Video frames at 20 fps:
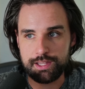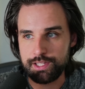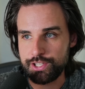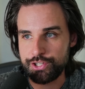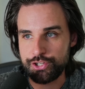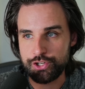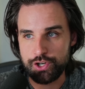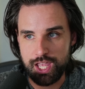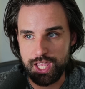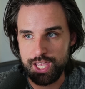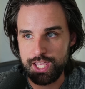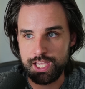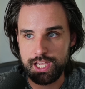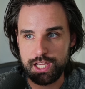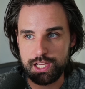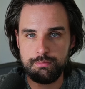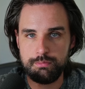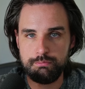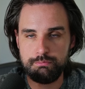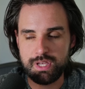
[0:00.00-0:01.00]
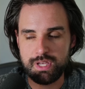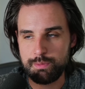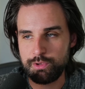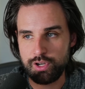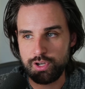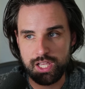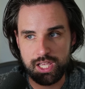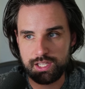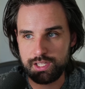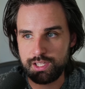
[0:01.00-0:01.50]
like your age, maybe your
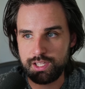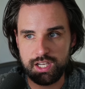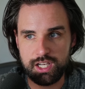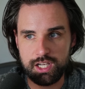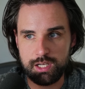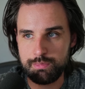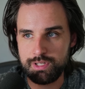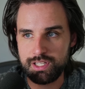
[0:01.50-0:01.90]
income,